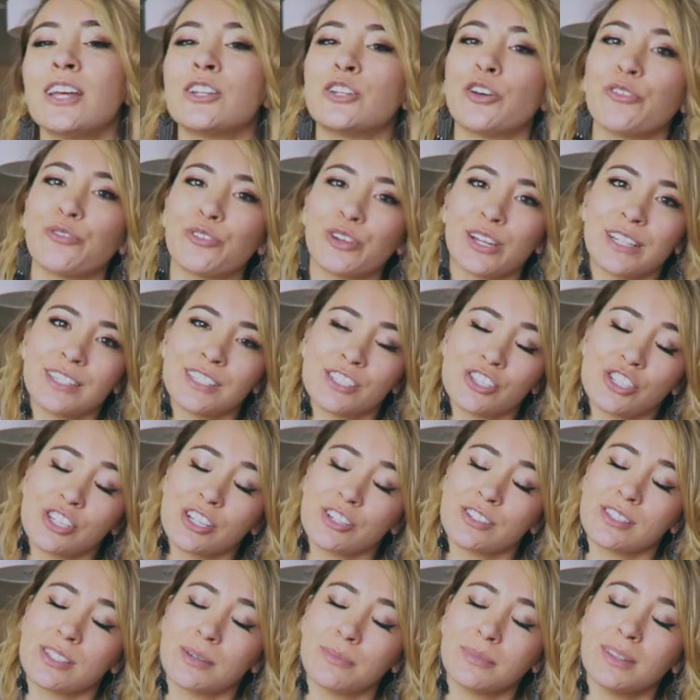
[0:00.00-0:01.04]
Don't forget to
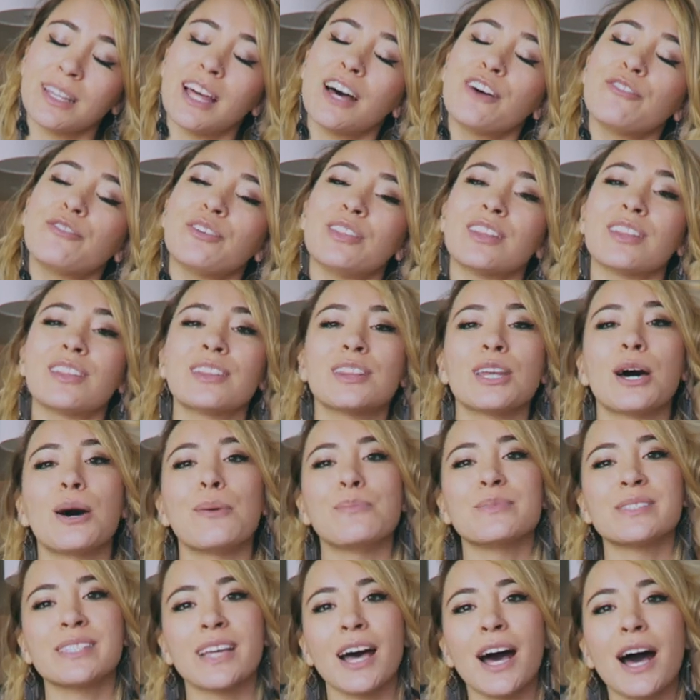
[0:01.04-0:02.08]
share some love with a
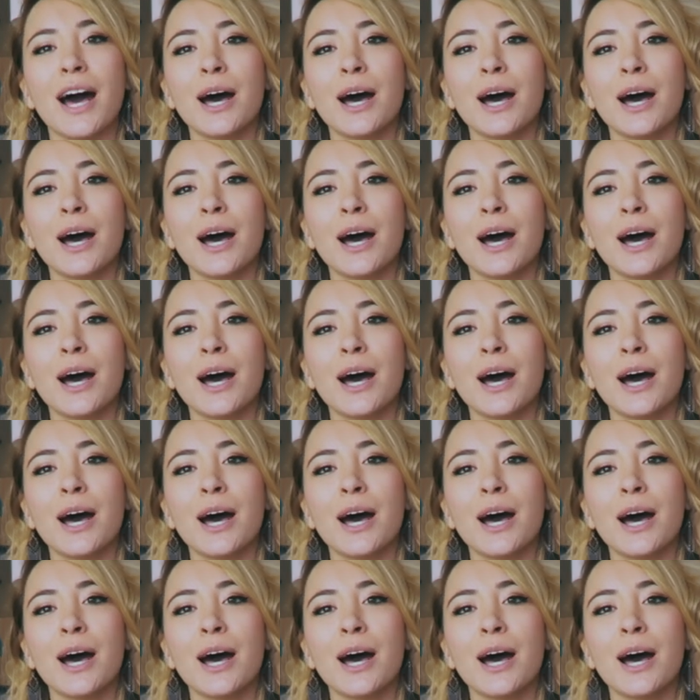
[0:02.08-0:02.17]
thumbs